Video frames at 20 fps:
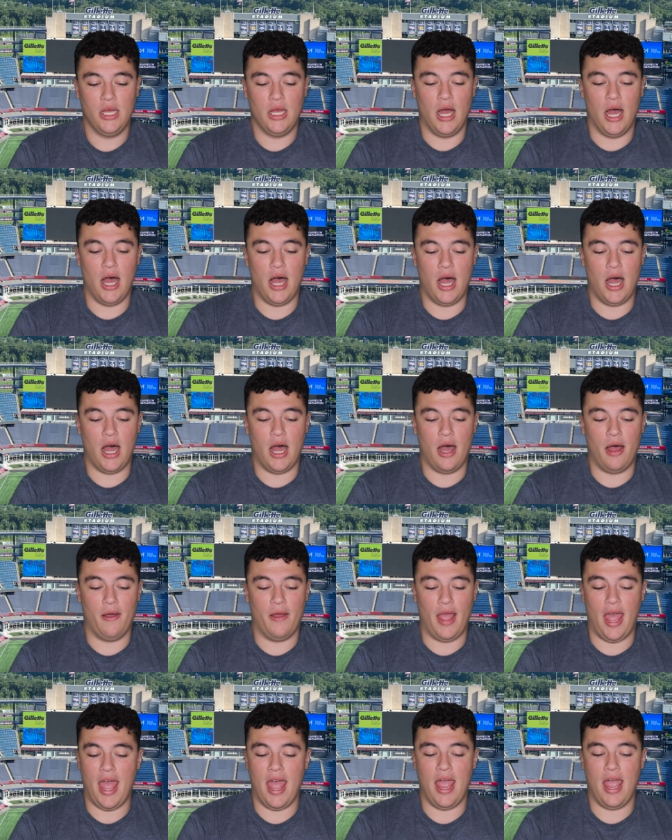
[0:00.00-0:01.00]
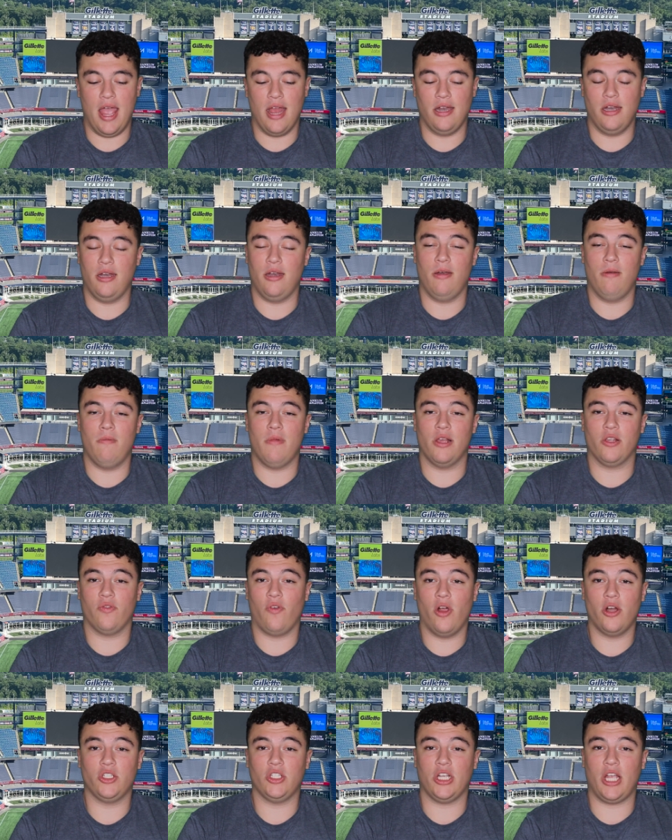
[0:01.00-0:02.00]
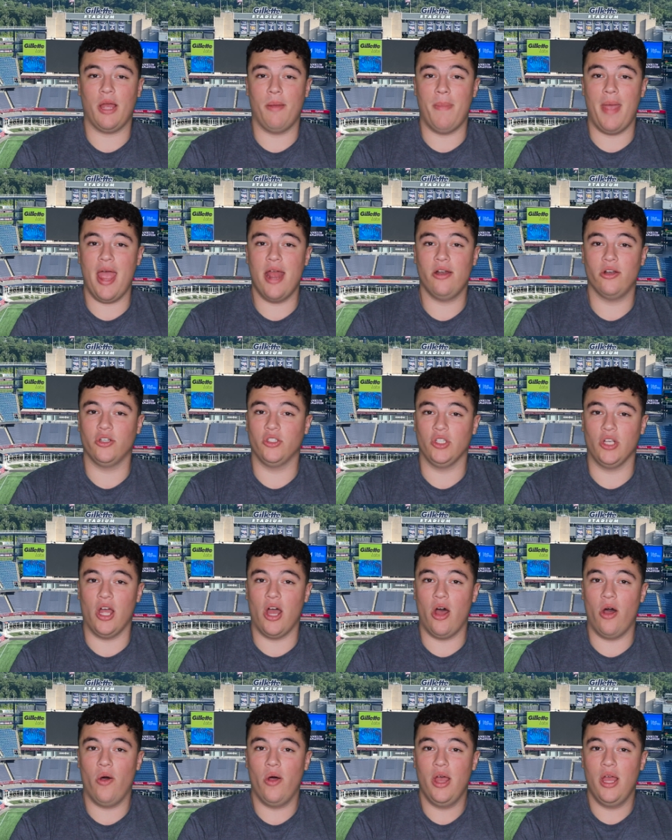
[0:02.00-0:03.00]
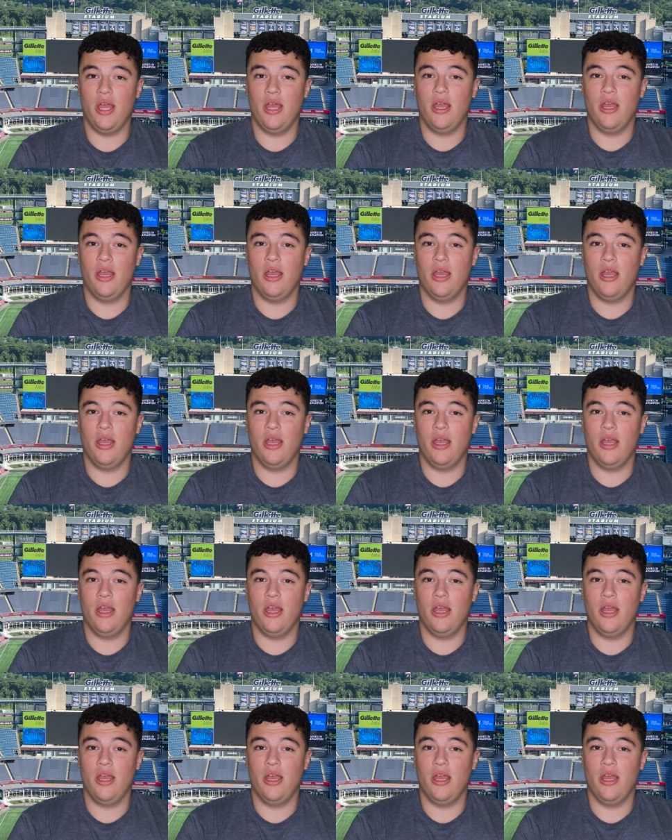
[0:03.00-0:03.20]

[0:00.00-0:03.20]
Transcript: And as far as the Commanders go,